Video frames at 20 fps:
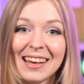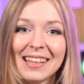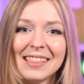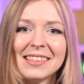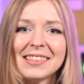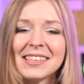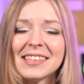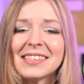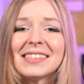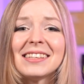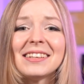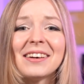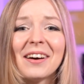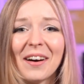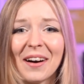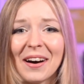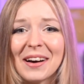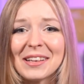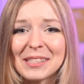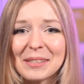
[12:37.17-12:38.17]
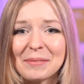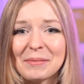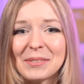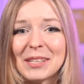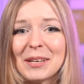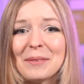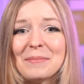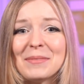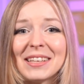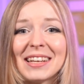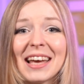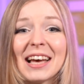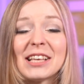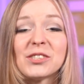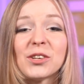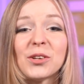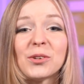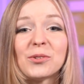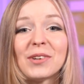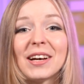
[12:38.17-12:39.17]
This is an awesome tip that
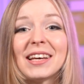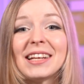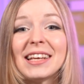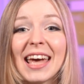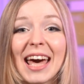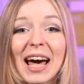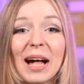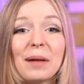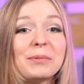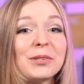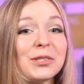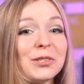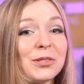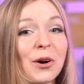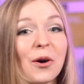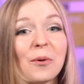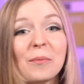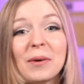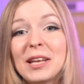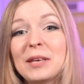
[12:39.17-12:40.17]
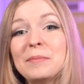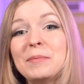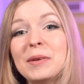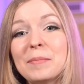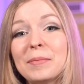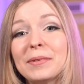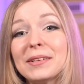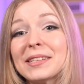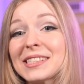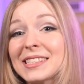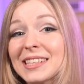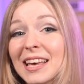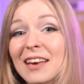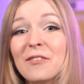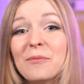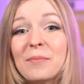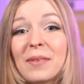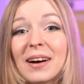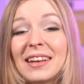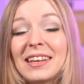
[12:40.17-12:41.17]
has already helped so many people
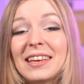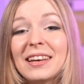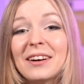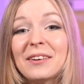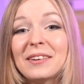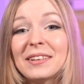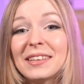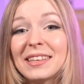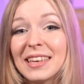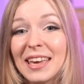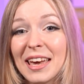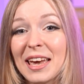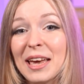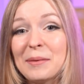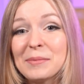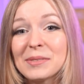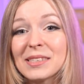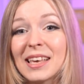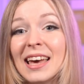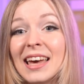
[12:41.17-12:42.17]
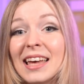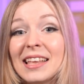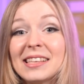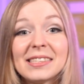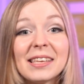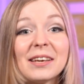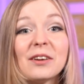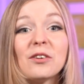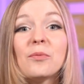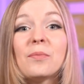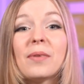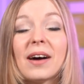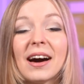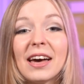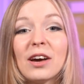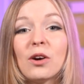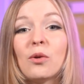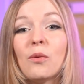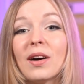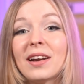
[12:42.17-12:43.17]
save money on games instead of
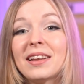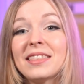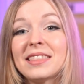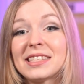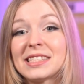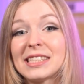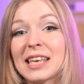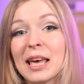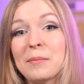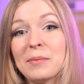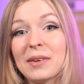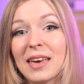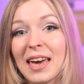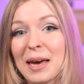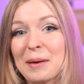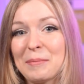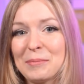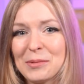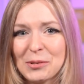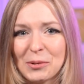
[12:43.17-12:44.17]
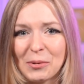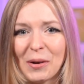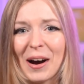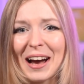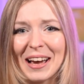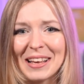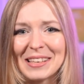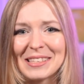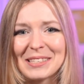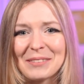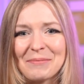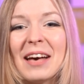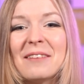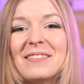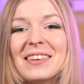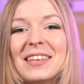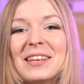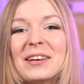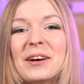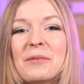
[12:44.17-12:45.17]
buying one and the same game twice. A
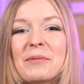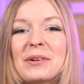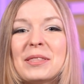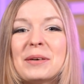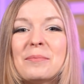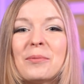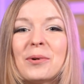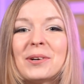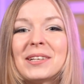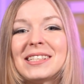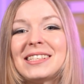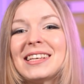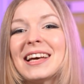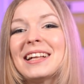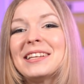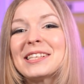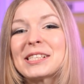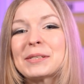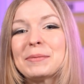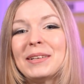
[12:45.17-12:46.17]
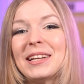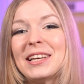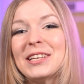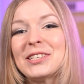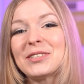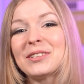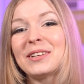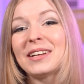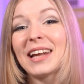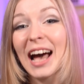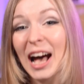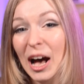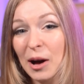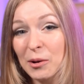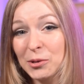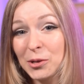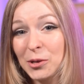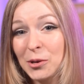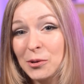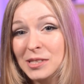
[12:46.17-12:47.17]
video with a more detailed explanation on
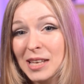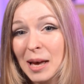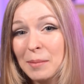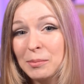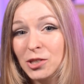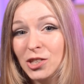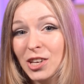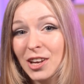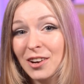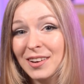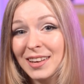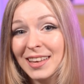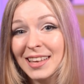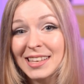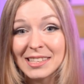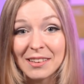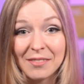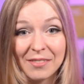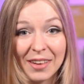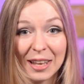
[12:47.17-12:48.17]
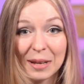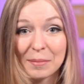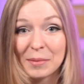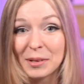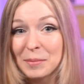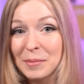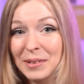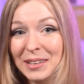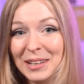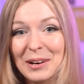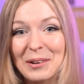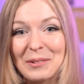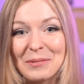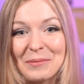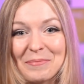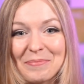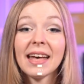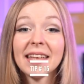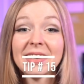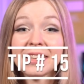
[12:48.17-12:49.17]
how to use app sharing is available below.
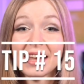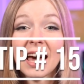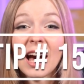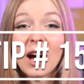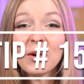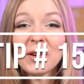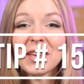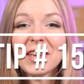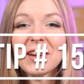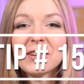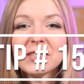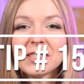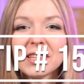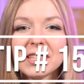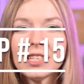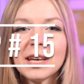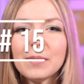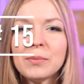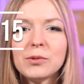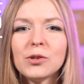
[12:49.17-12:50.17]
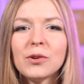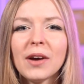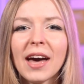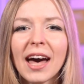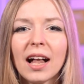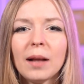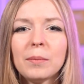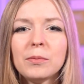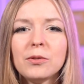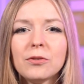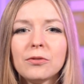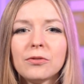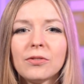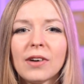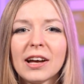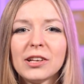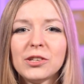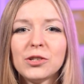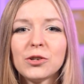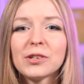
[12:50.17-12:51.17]
And now here's a tip to help you
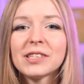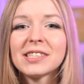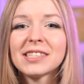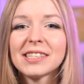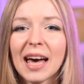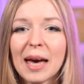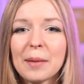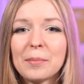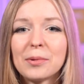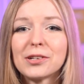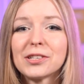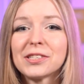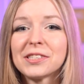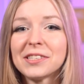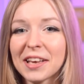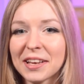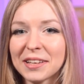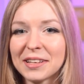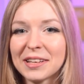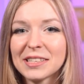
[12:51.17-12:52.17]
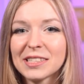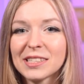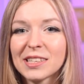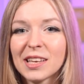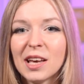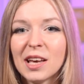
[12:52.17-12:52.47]
fight your cyber sickness.